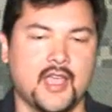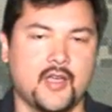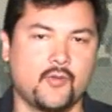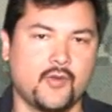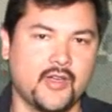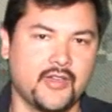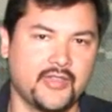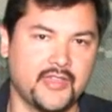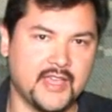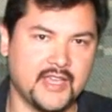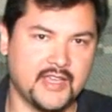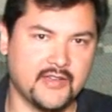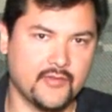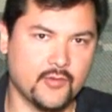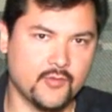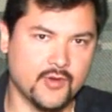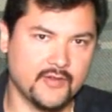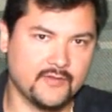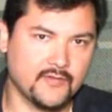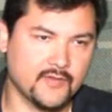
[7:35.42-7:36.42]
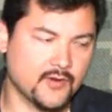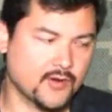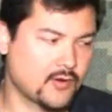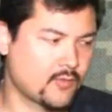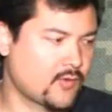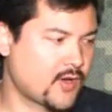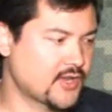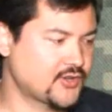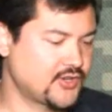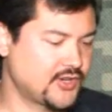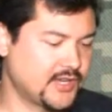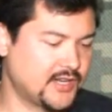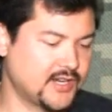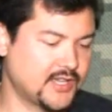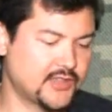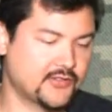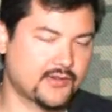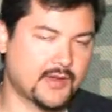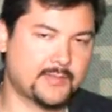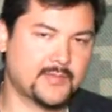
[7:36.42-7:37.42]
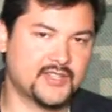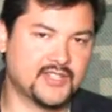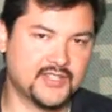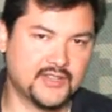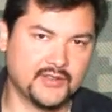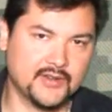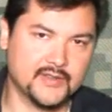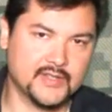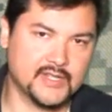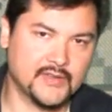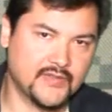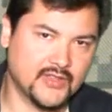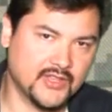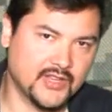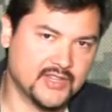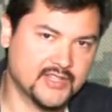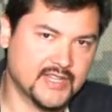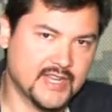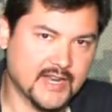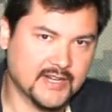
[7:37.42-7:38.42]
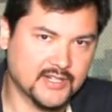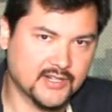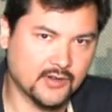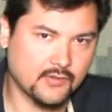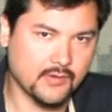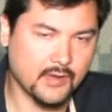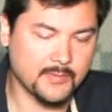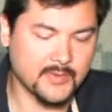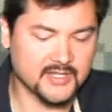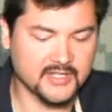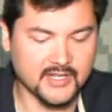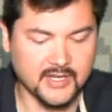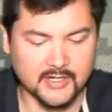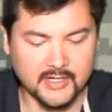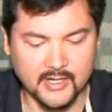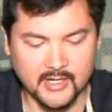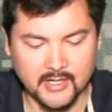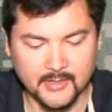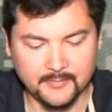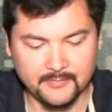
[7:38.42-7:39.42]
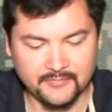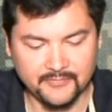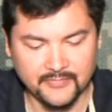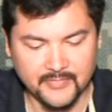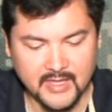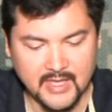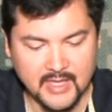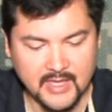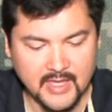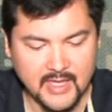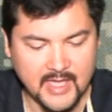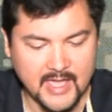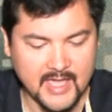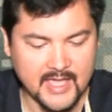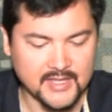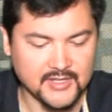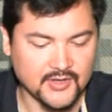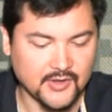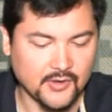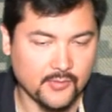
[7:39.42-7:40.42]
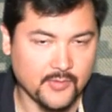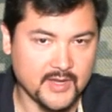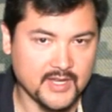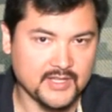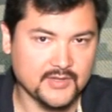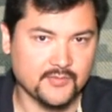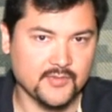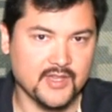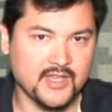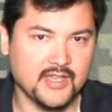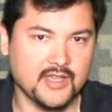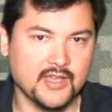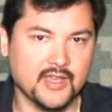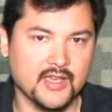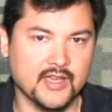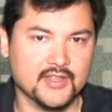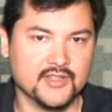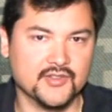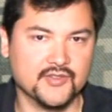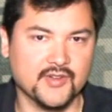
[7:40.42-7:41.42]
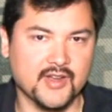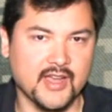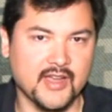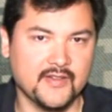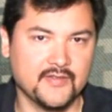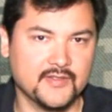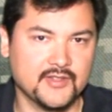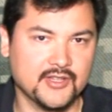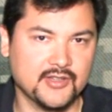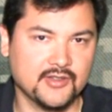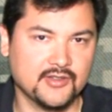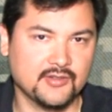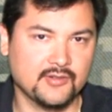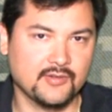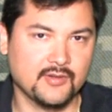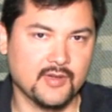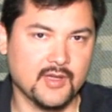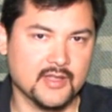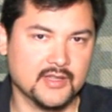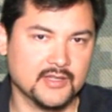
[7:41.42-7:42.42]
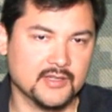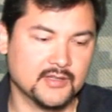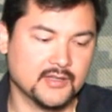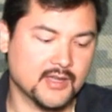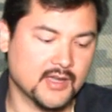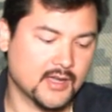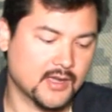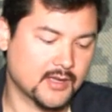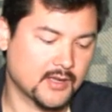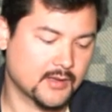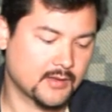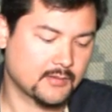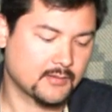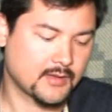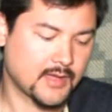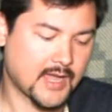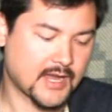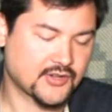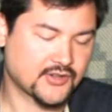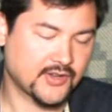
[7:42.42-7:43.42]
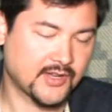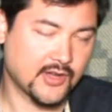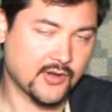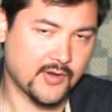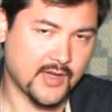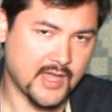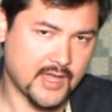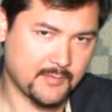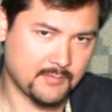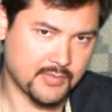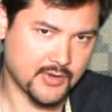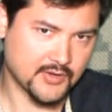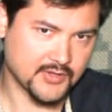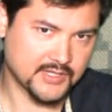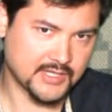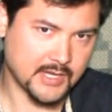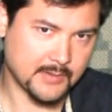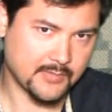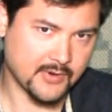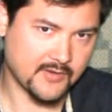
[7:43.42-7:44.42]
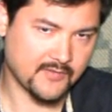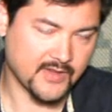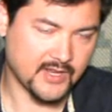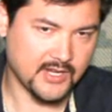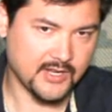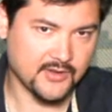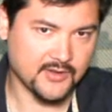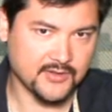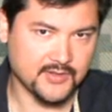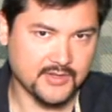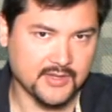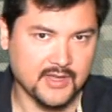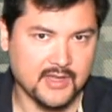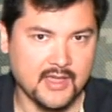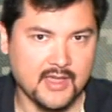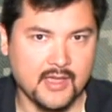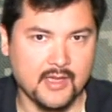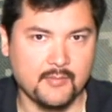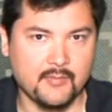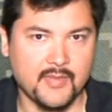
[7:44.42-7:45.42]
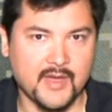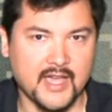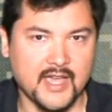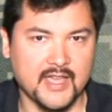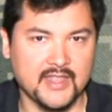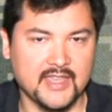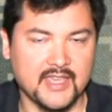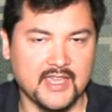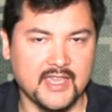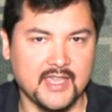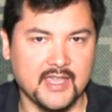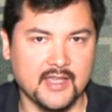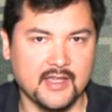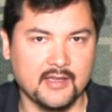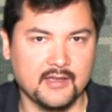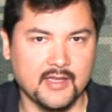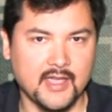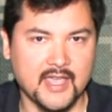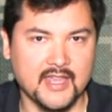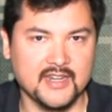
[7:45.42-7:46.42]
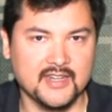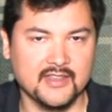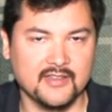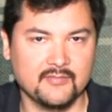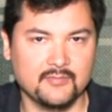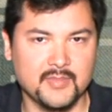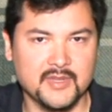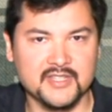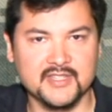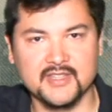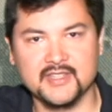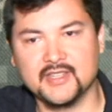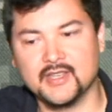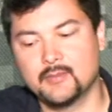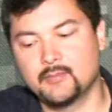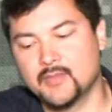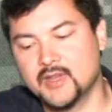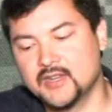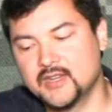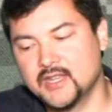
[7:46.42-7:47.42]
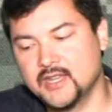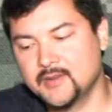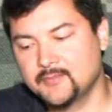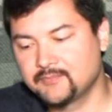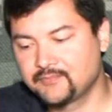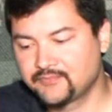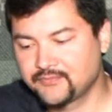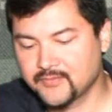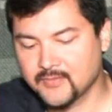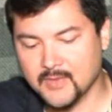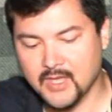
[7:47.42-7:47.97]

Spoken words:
I want to thank everyone for watching another episode of CivilianTacticalWeapons.com. As always, we strive to actually go ahead and post up our videos by the end of business on Monday.